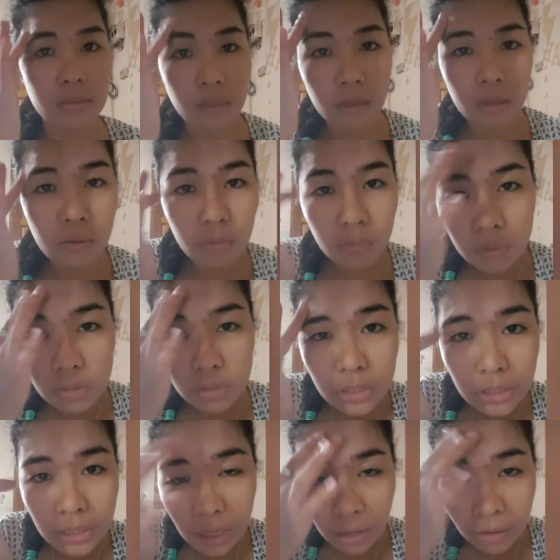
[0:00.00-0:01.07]
So we'll
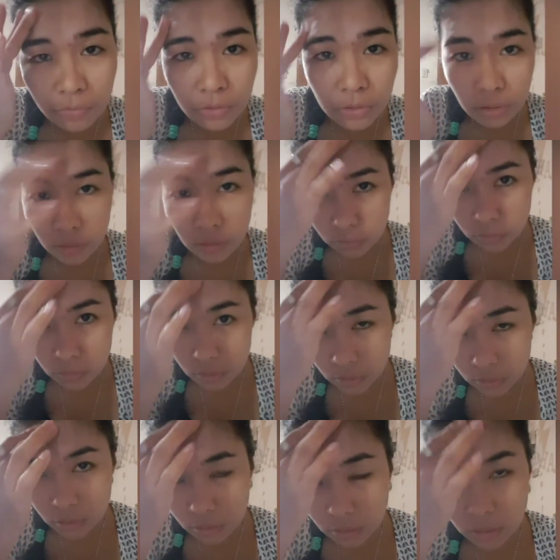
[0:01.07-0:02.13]
just have to
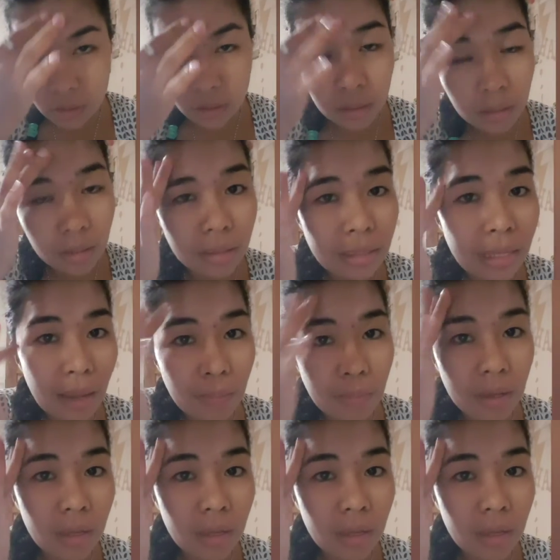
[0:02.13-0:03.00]
dab